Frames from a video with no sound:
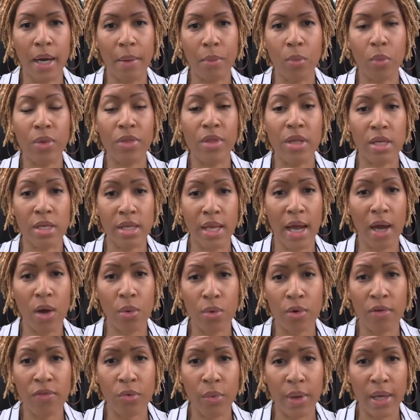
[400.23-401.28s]
within an
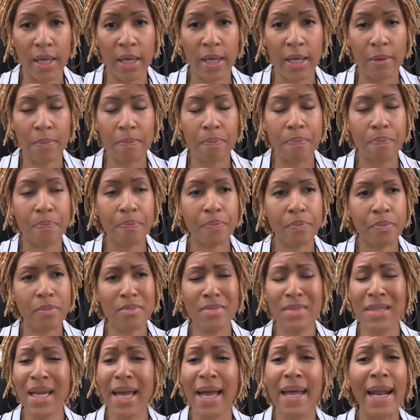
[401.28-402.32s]
hour of waking.
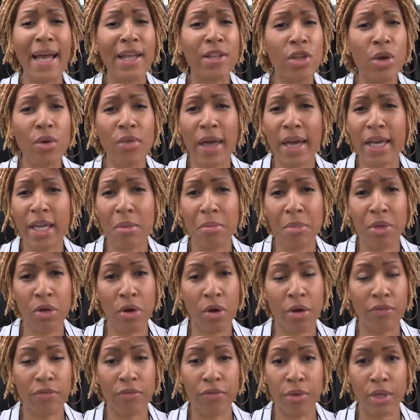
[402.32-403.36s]
And I know that can be
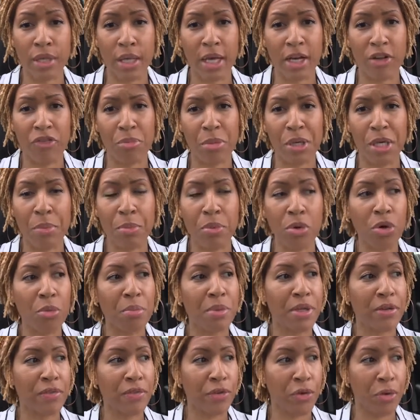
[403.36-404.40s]
hard for a lot of people,
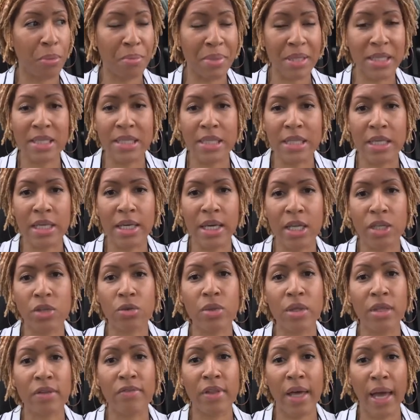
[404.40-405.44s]
but if you're busy and you
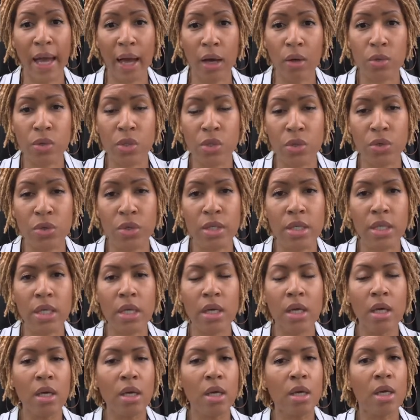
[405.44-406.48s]
leave the house early,
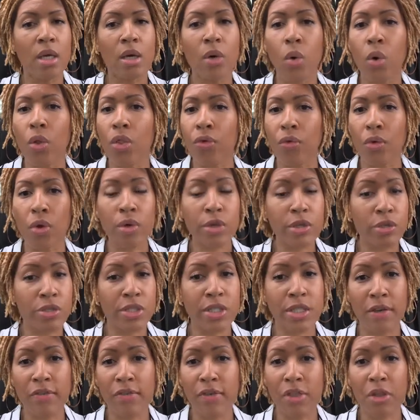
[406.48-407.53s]
throw your
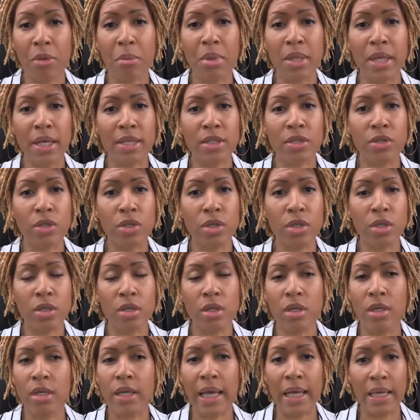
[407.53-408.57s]
stuff in the blender
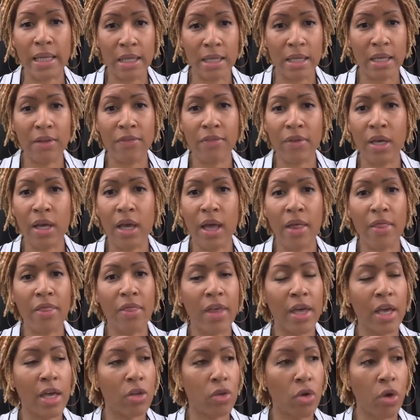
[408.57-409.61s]
and leave it, and
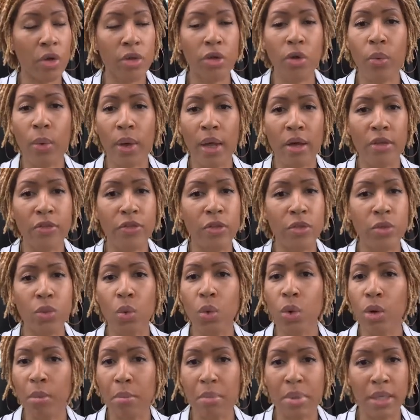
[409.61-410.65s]
then on your way out the
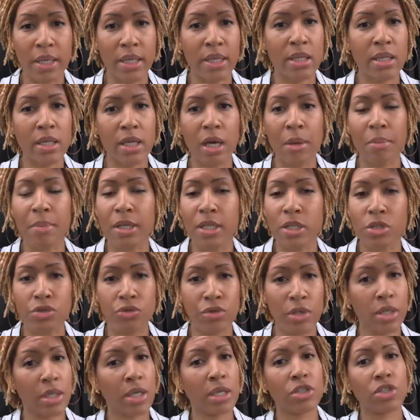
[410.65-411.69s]
door, blend it up and
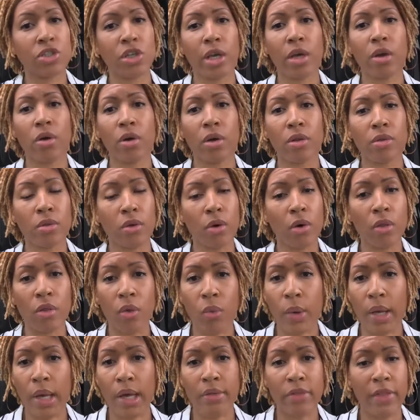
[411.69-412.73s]
drink that shake on the
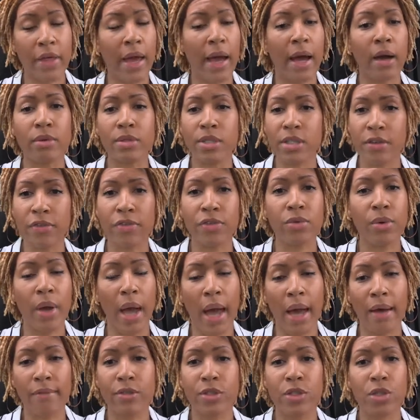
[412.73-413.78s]
way out the house if you
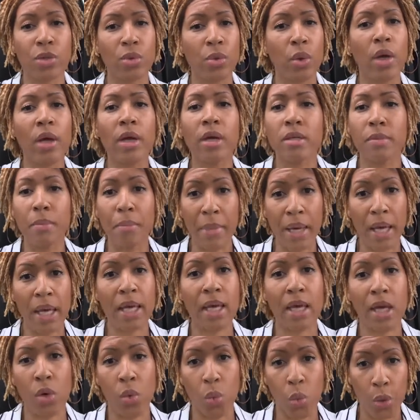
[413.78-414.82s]
have to. Make
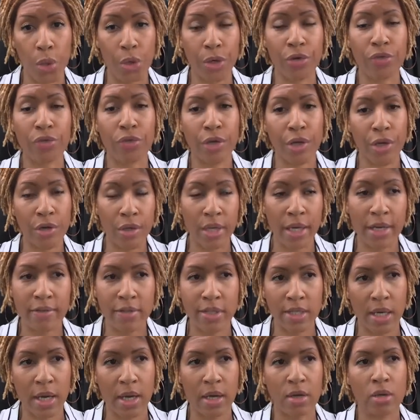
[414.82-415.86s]
it work for your
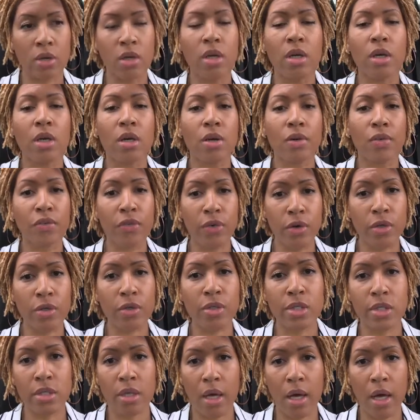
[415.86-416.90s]
lifestyle.
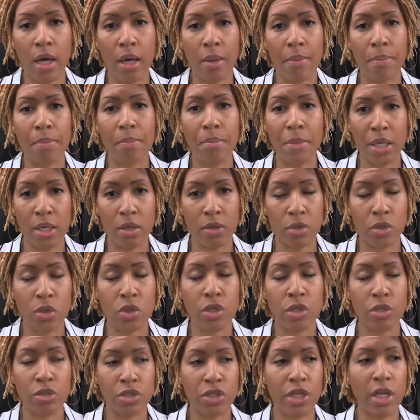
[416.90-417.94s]
First meal, so
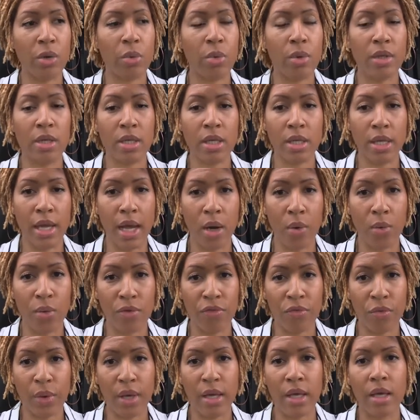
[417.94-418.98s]
your shake within an hour
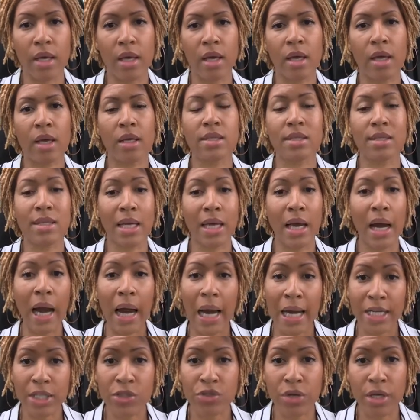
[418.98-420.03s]
of waking. Stay
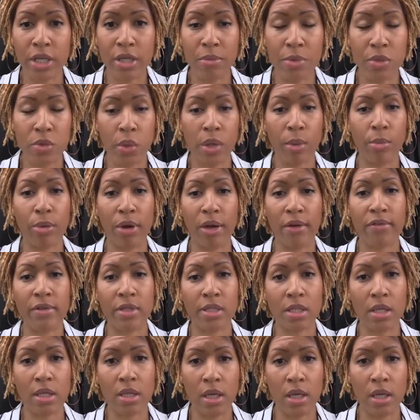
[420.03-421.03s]
hydrated between breakfast and